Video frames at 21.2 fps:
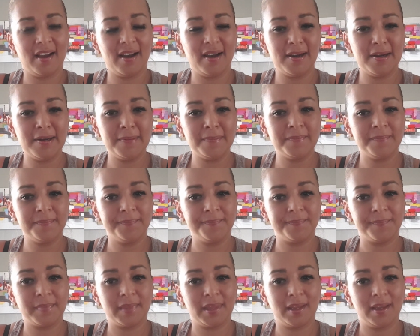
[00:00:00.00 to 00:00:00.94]
Don't
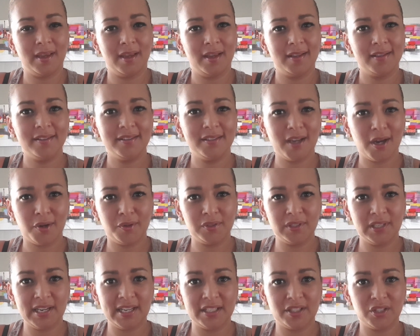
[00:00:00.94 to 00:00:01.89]

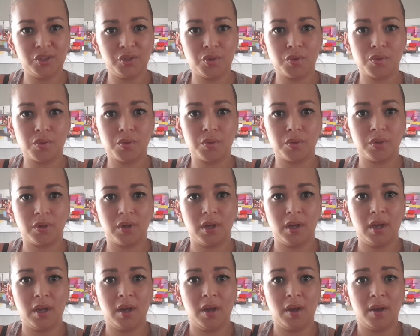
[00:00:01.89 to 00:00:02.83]
let your
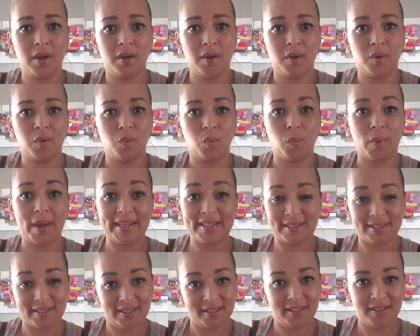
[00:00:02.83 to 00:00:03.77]

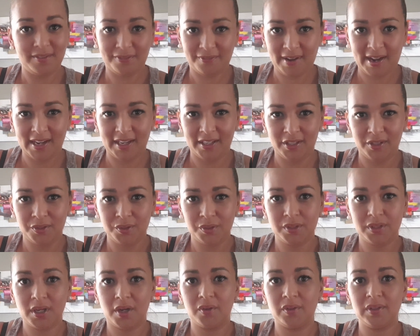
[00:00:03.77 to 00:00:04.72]
weight define
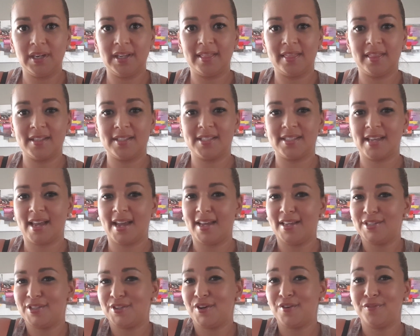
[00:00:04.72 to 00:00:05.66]
you. Don't let the
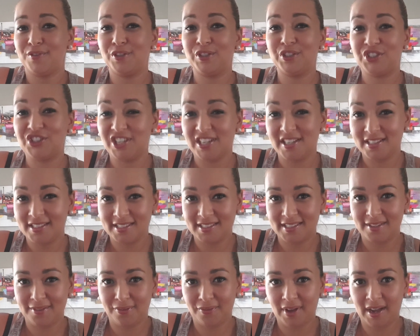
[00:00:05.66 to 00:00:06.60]
size of your genes
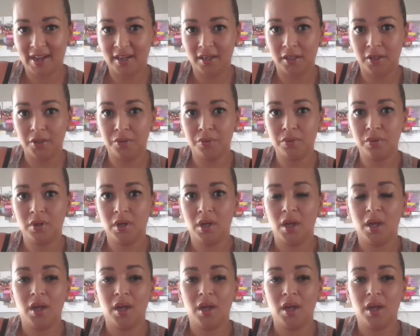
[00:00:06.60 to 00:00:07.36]
define you.